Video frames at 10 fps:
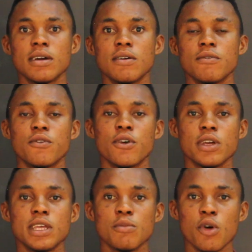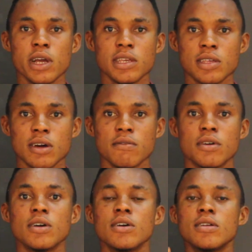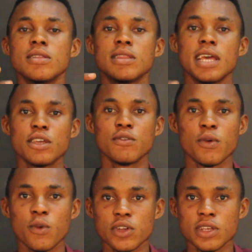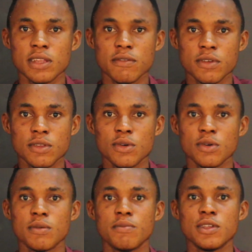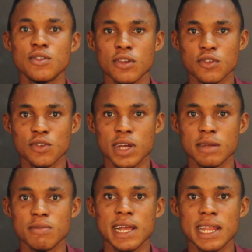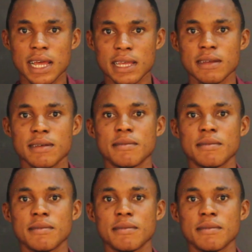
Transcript: for him or herself. Thank you for watching the video. Please subscribe and like.